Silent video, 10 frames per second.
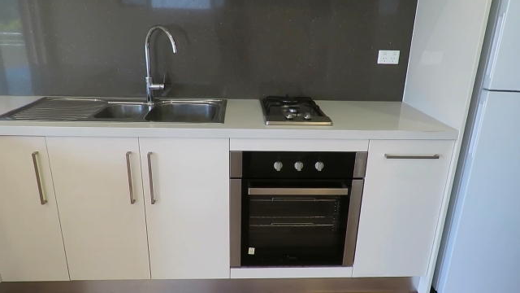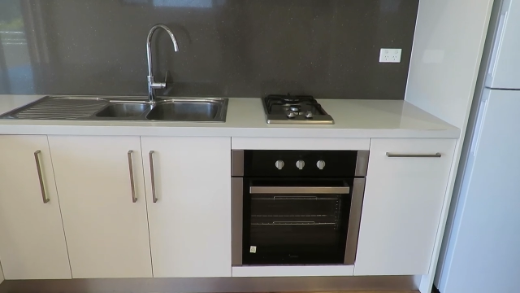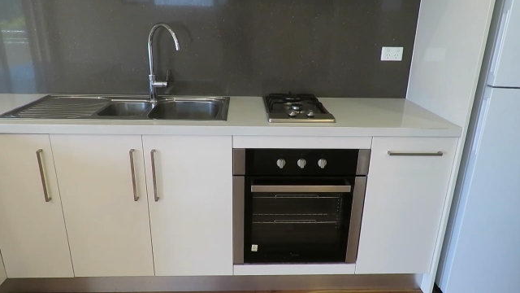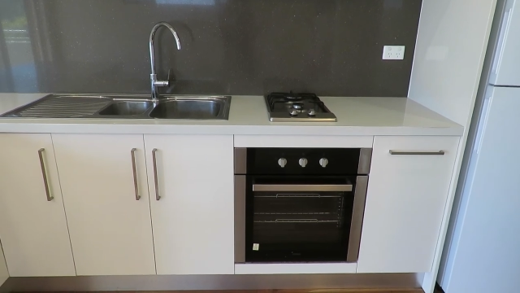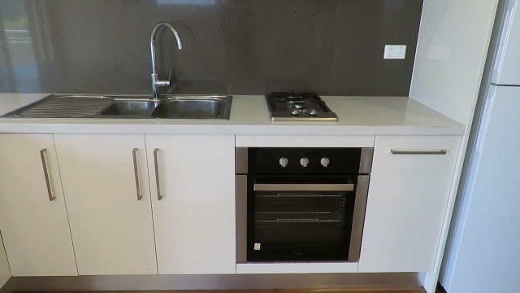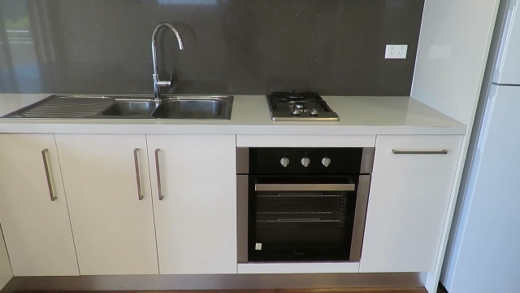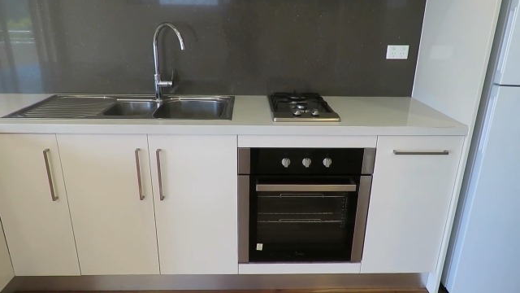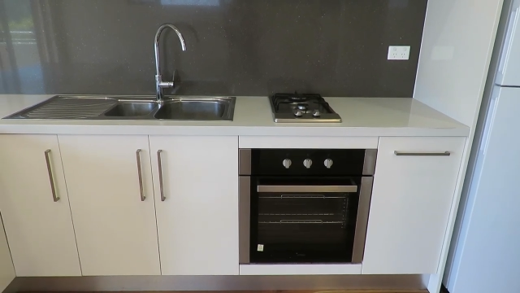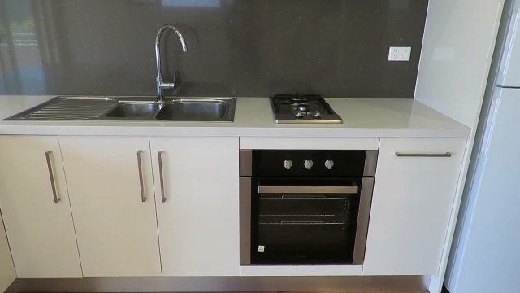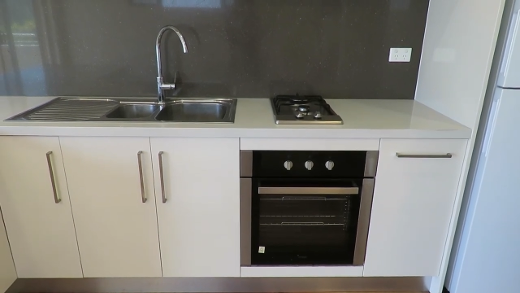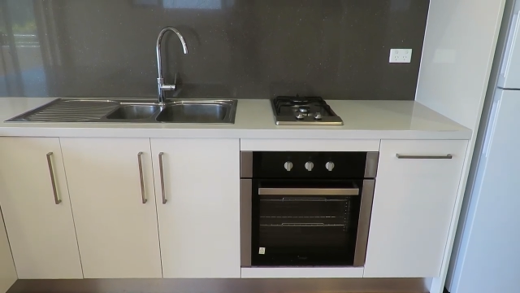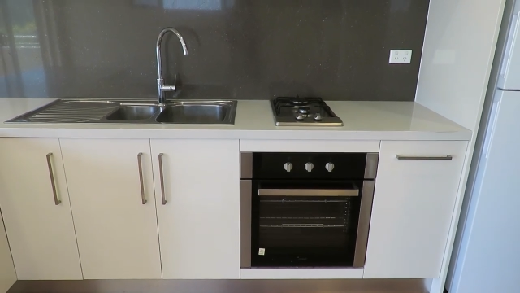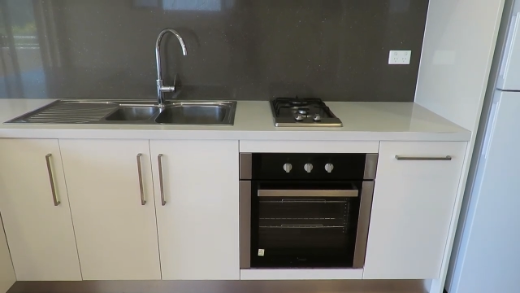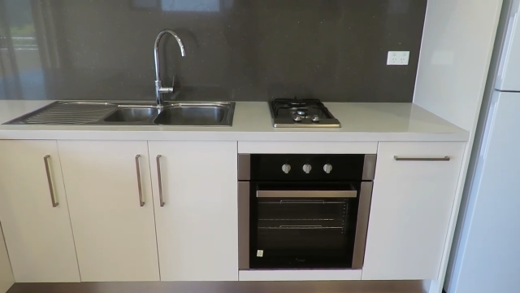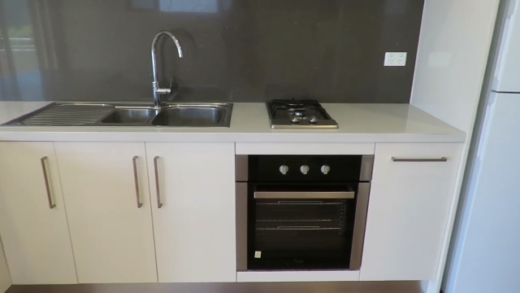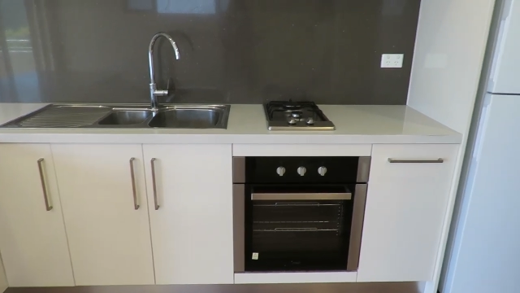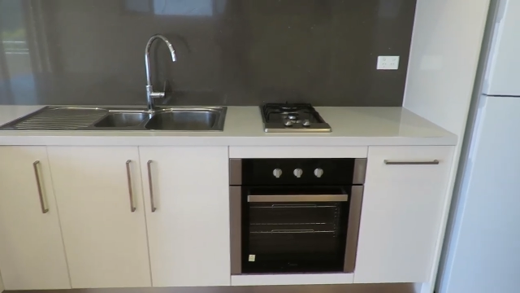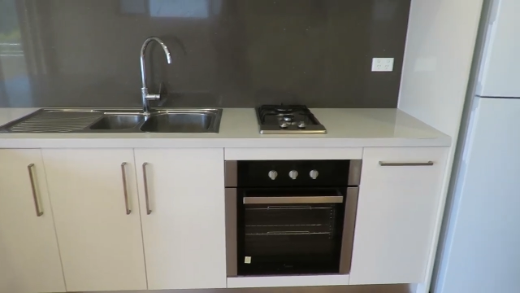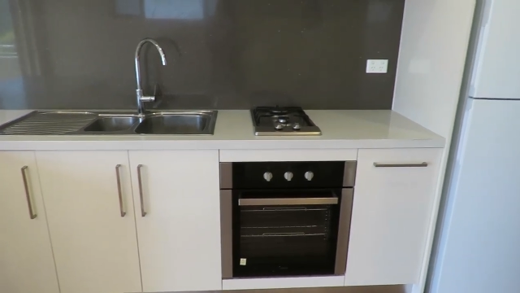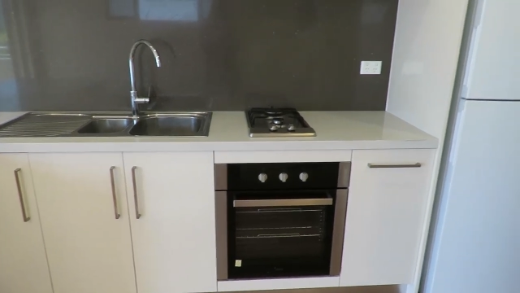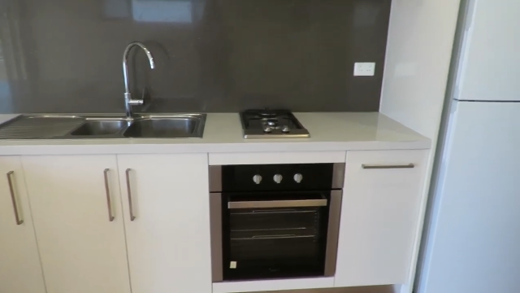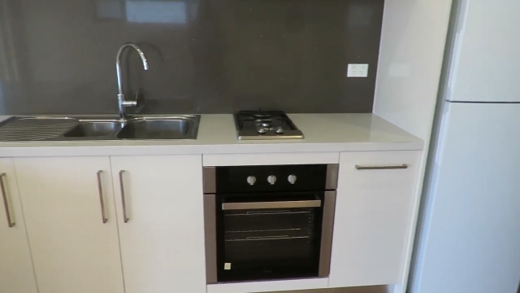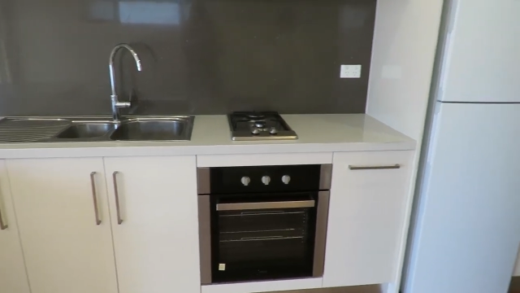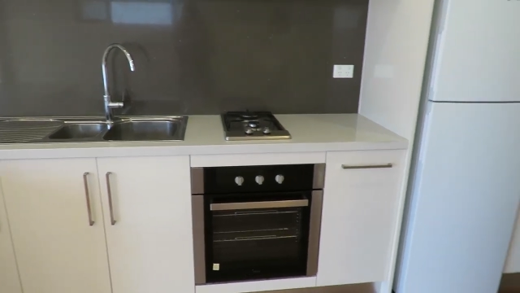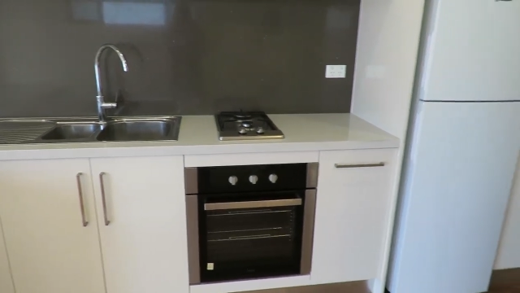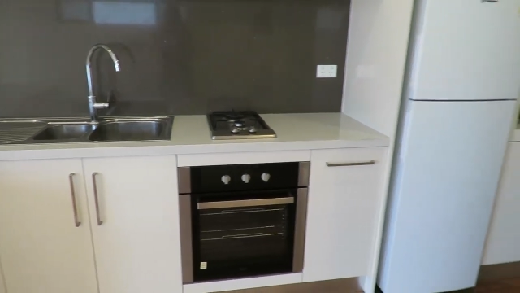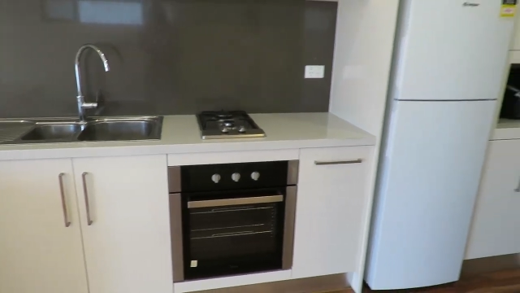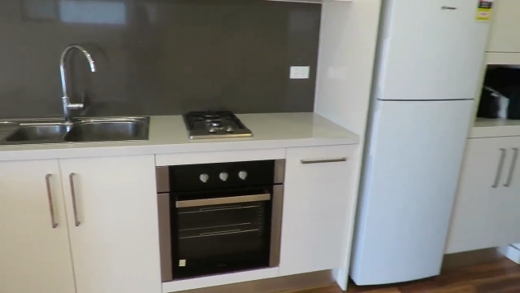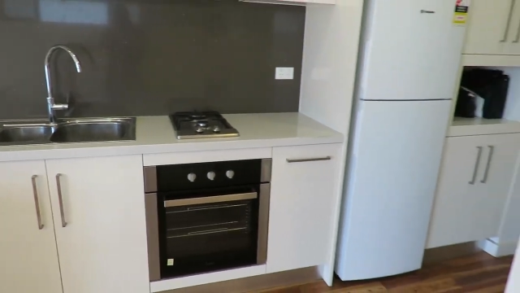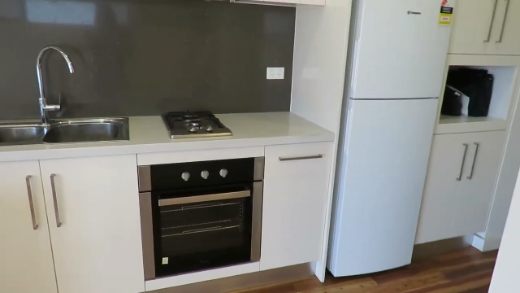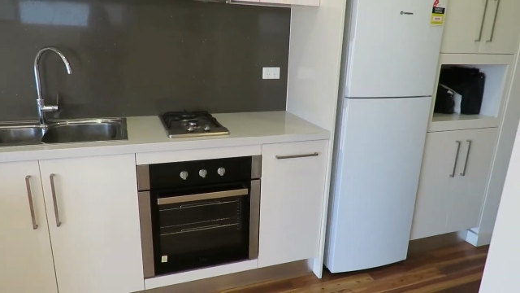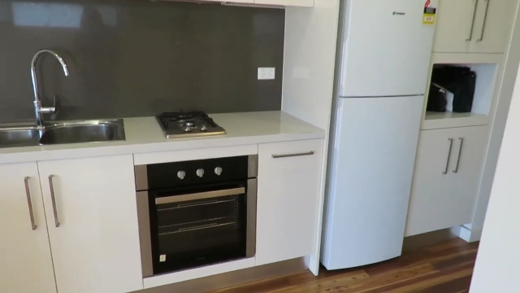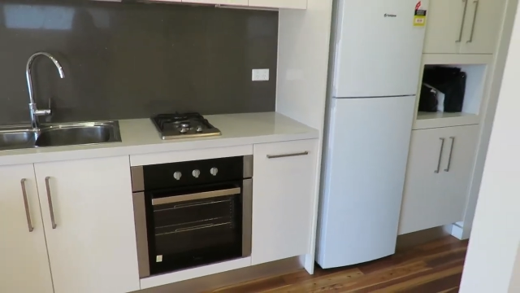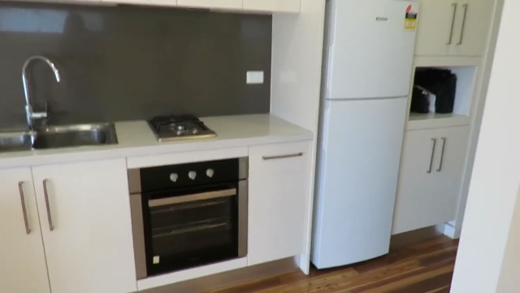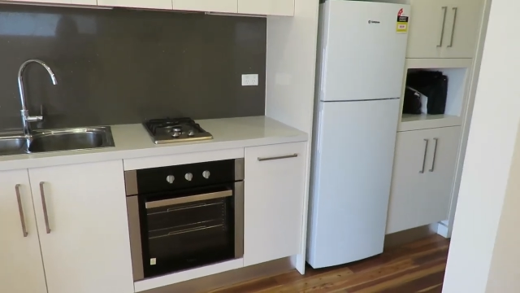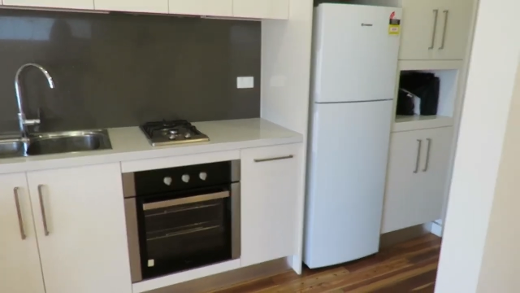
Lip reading: (no speaker visible)